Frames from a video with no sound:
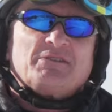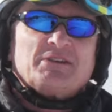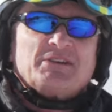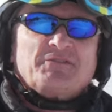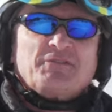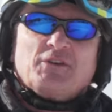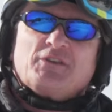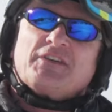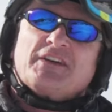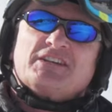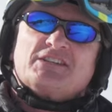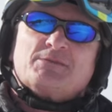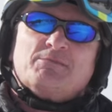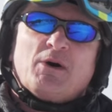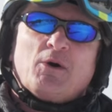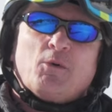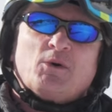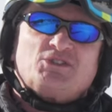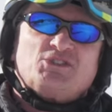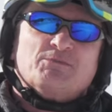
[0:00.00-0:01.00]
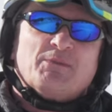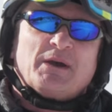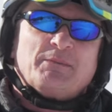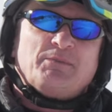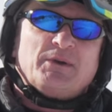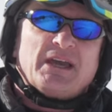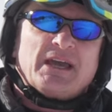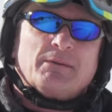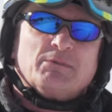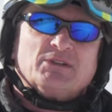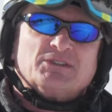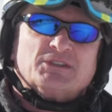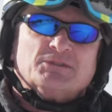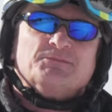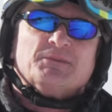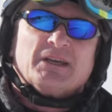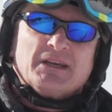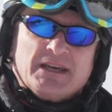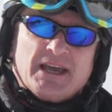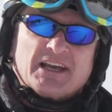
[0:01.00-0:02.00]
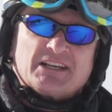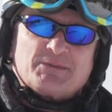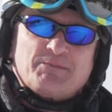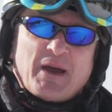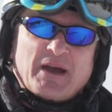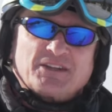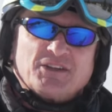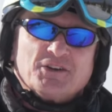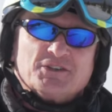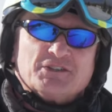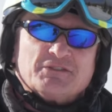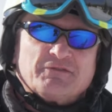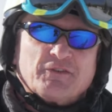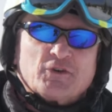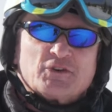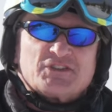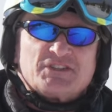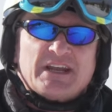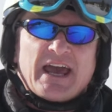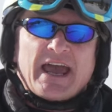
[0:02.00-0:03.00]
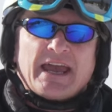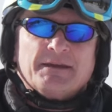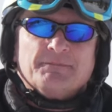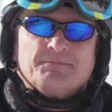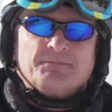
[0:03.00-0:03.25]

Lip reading: you a few things about what you might be able to expect on your first day.